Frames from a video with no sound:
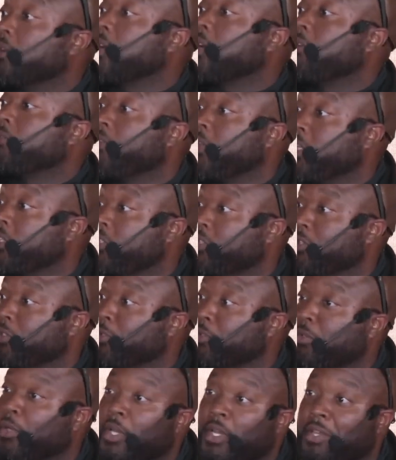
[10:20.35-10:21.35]
issue
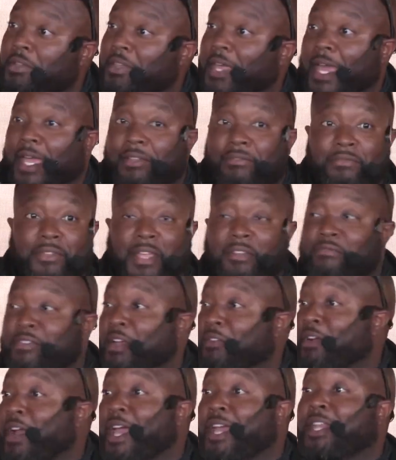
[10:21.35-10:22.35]
that they've never
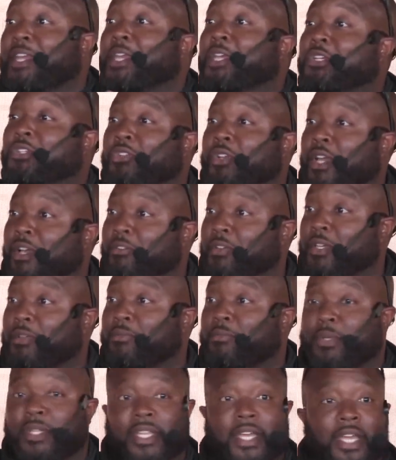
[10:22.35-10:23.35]
had a history of it, but
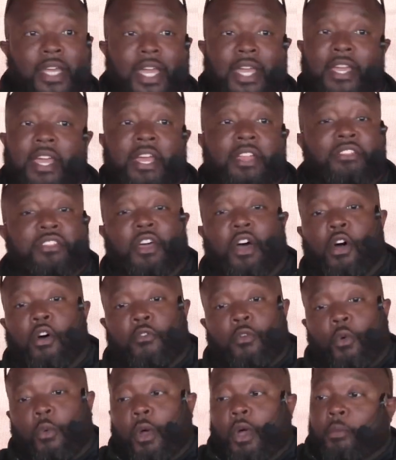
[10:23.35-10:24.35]
the
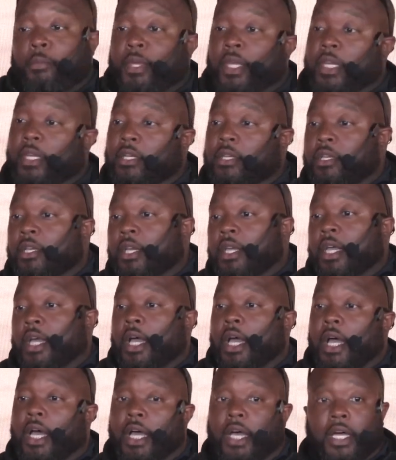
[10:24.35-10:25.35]
overwhelming
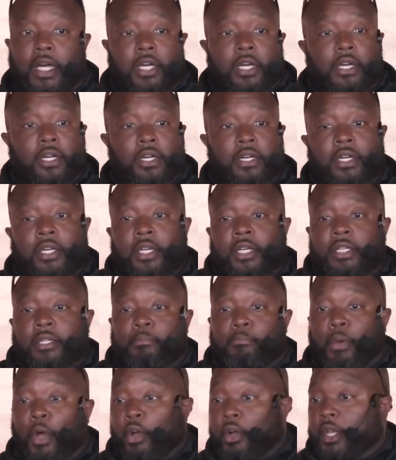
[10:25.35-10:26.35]

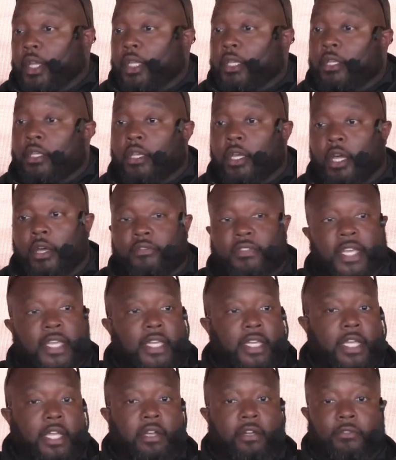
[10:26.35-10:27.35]
burden of taking
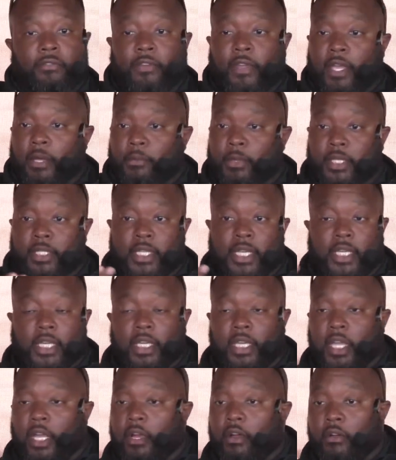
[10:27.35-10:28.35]
care of family, taking
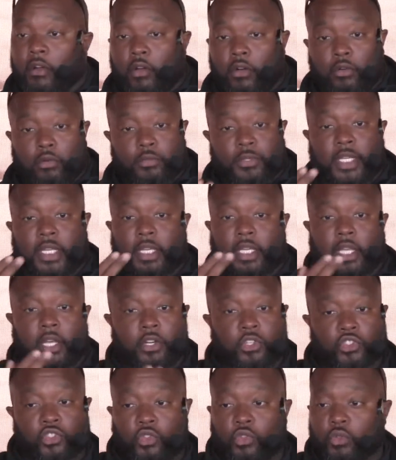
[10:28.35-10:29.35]
care of home, taking care of
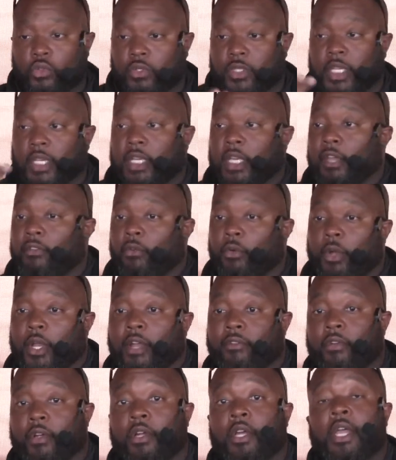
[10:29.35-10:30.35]
school, taking care of
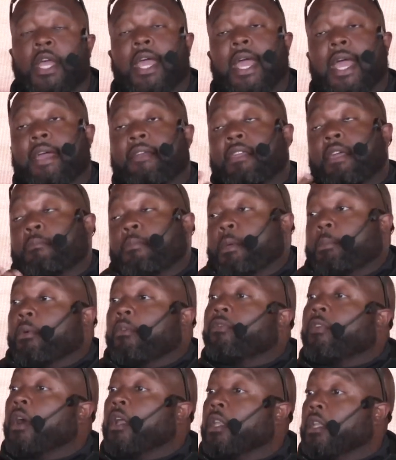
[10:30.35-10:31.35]
whatever, and then people
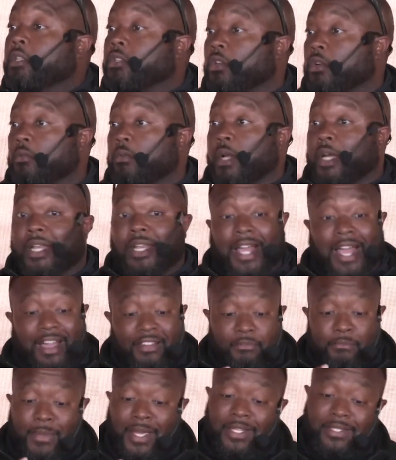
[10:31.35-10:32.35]
fall into a rut. I've
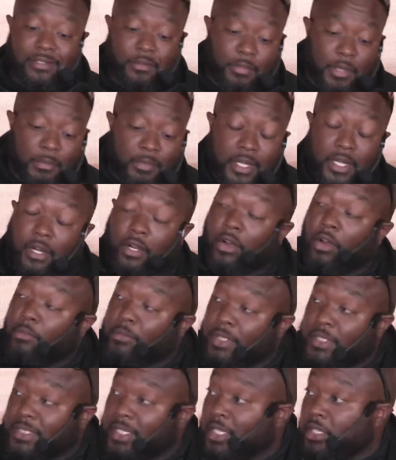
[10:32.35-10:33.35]
met some people that are
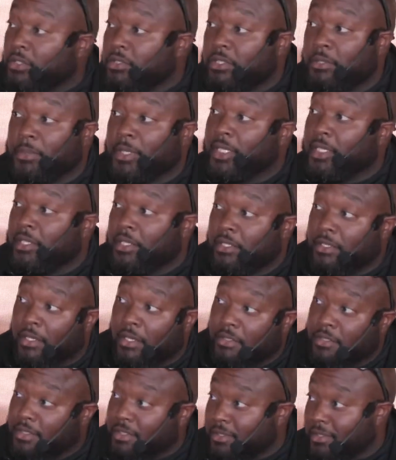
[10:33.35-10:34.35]
homeless that used to be
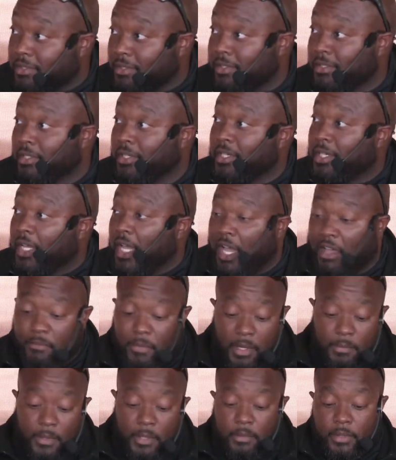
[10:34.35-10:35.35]
nurses. I've met
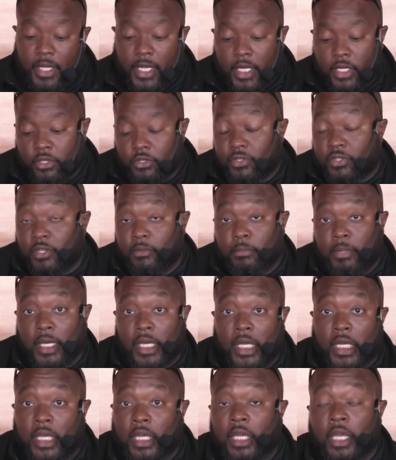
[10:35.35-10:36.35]
people that used to
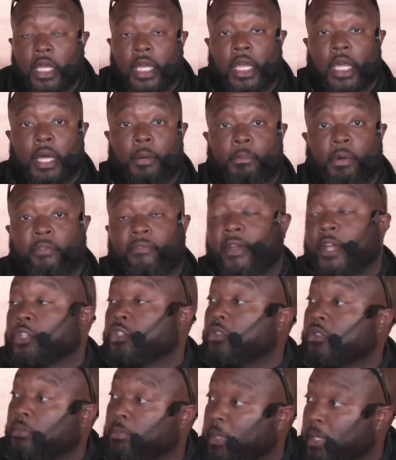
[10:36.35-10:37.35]
be
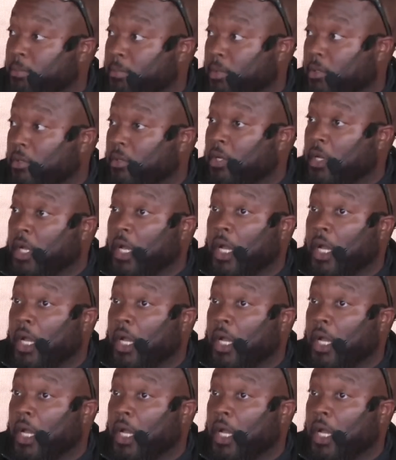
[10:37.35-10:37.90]
professional people. I